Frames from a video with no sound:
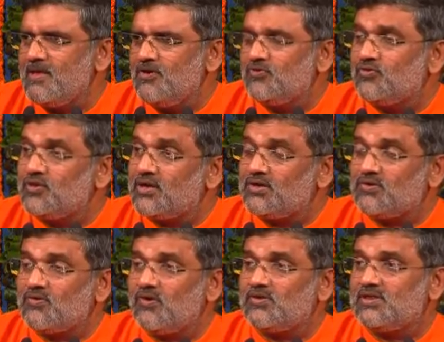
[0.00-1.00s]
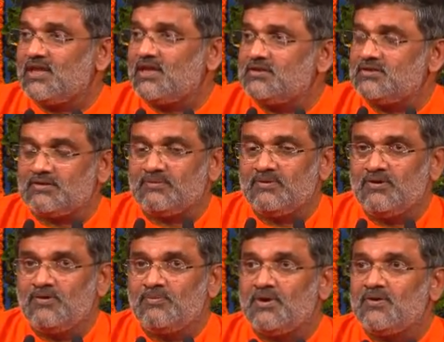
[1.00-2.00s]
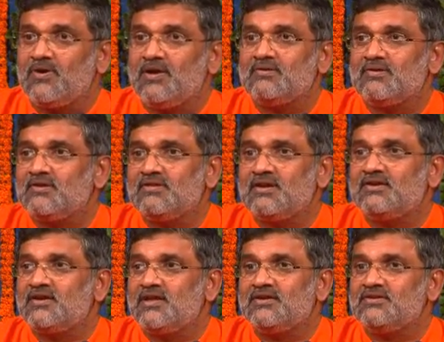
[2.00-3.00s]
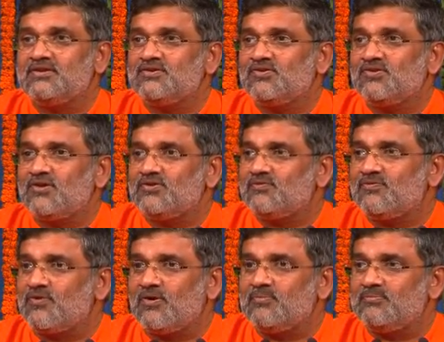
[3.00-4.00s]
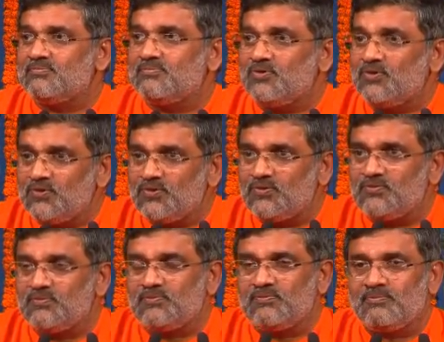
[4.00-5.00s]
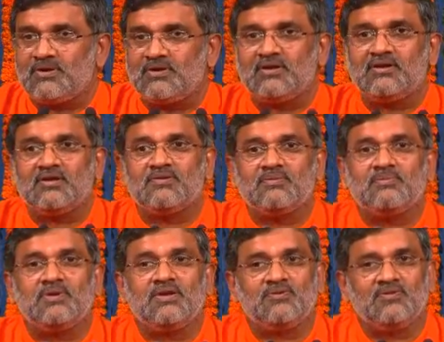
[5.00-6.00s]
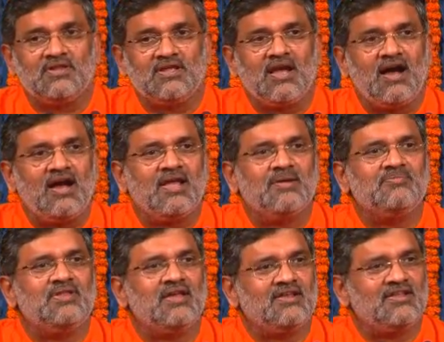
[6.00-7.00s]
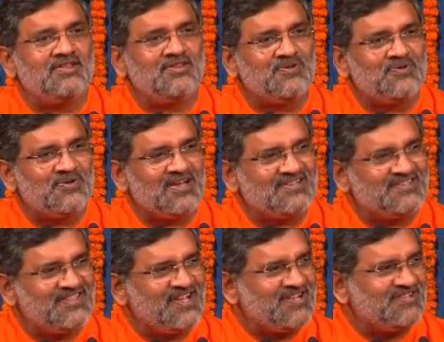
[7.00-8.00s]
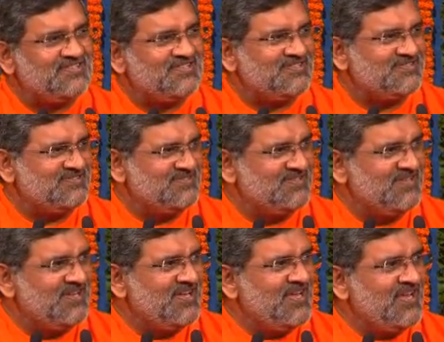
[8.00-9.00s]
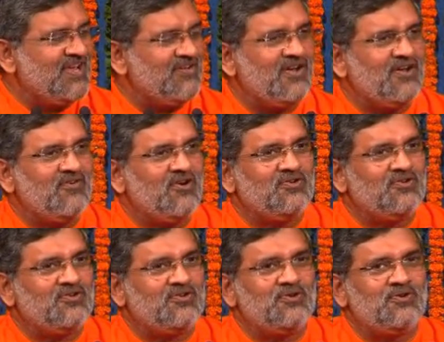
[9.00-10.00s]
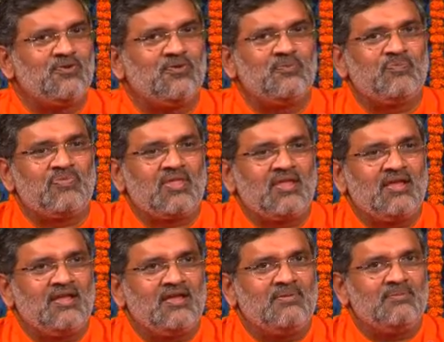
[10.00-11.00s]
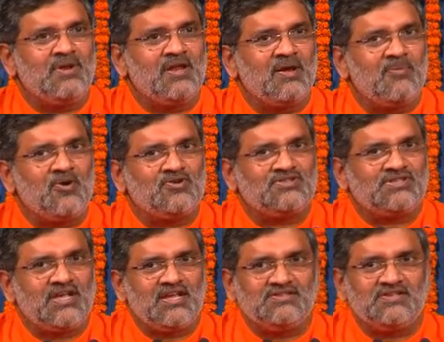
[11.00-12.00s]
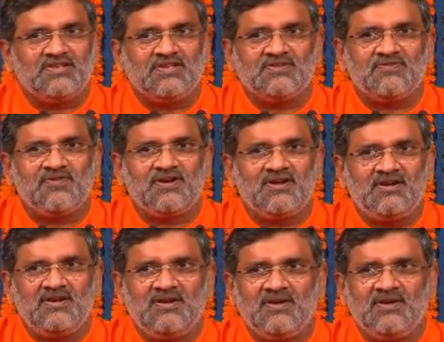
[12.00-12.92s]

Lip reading: So that is called teja. Bhagavan says that teja is not from you, but it is me only. I am there in you as teja. If I want to bring about change in this world